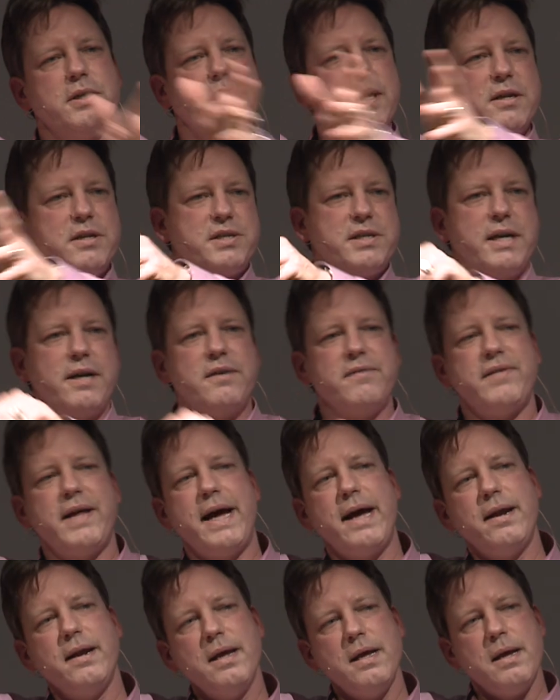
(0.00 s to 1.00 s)
get a share of
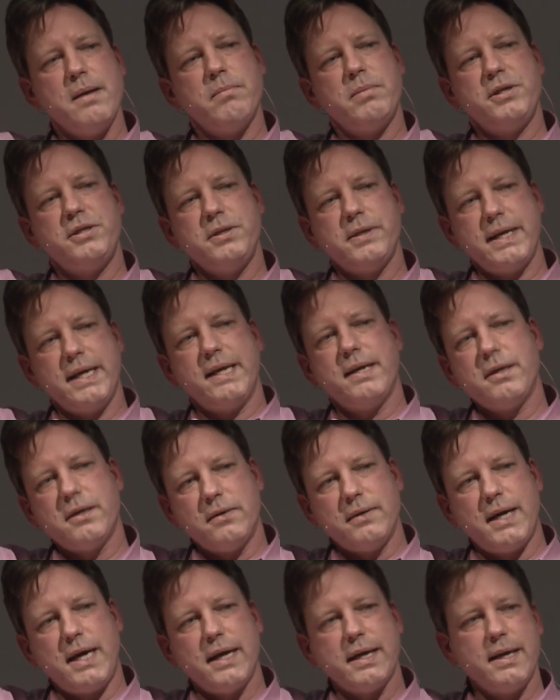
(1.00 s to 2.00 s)
that. But you can't
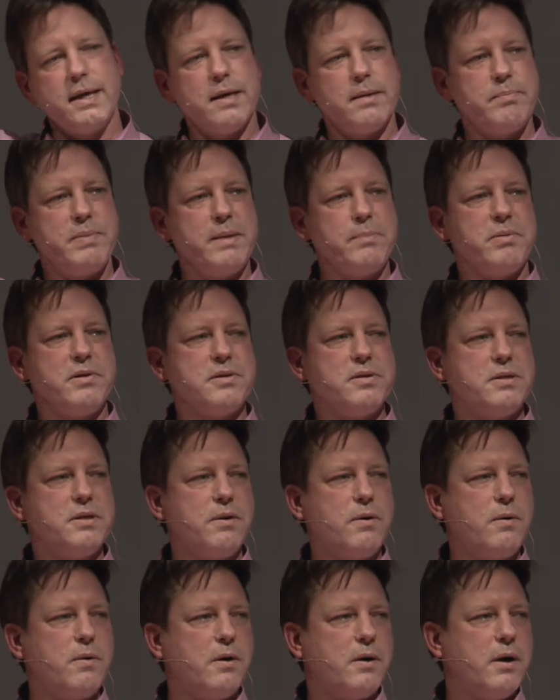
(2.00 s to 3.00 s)
go knocking on people's
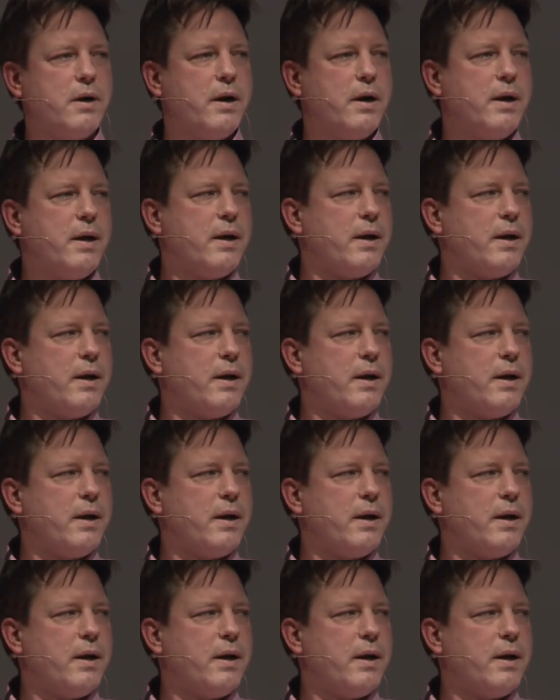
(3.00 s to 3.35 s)
door,